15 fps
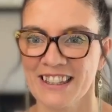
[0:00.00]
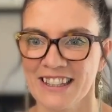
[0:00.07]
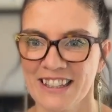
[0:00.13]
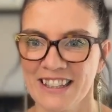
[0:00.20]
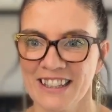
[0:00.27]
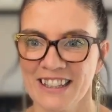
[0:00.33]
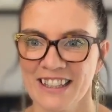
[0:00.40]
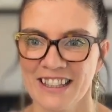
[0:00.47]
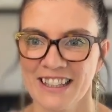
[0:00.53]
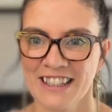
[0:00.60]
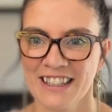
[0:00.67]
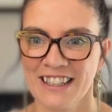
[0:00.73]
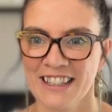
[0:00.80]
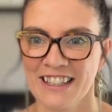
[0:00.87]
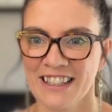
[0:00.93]

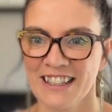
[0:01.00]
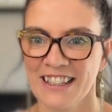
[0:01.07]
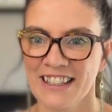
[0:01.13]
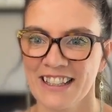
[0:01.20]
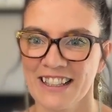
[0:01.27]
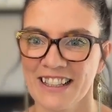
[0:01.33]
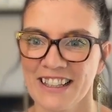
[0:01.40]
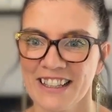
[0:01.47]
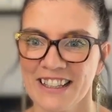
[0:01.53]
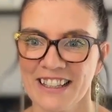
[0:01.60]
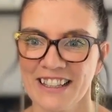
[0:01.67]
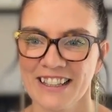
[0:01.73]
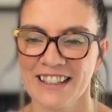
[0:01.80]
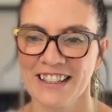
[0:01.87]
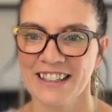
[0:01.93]

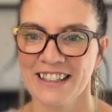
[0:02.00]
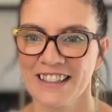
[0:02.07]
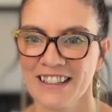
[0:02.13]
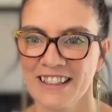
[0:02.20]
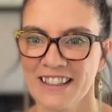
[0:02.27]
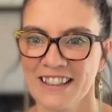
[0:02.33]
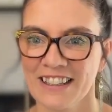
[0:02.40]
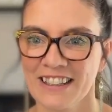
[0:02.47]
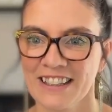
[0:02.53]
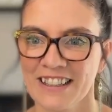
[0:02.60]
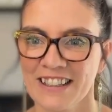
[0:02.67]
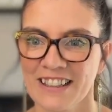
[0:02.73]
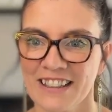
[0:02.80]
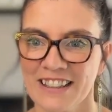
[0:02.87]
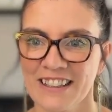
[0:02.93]

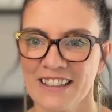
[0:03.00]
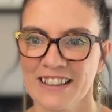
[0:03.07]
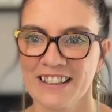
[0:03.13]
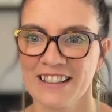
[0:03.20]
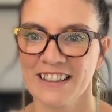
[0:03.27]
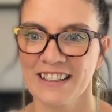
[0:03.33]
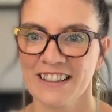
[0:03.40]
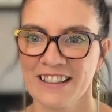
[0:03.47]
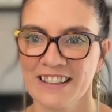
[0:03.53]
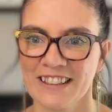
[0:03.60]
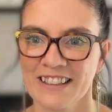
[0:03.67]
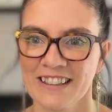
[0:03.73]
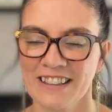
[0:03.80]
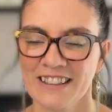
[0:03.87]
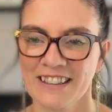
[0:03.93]

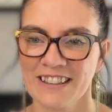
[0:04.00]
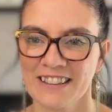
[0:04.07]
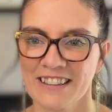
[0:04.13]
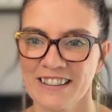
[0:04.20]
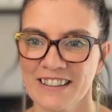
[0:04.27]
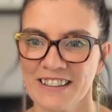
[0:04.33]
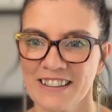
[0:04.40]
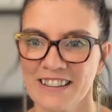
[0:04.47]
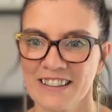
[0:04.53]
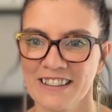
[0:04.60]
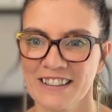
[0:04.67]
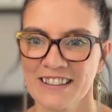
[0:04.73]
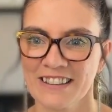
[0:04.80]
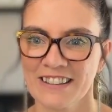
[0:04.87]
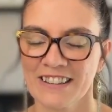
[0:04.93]

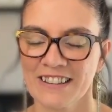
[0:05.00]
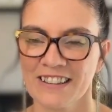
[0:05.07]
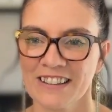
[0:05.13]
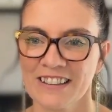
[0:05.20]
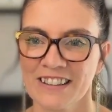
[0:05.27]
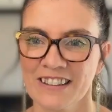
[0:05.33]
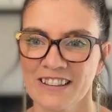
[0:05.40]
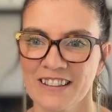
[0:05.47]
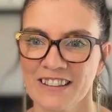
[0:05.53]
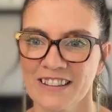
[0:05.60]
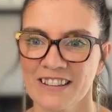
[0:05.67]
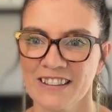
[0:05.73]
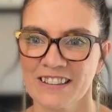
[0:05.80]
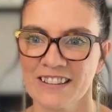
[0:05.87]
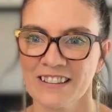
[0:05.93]

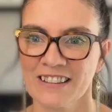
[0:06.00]
(not speaking)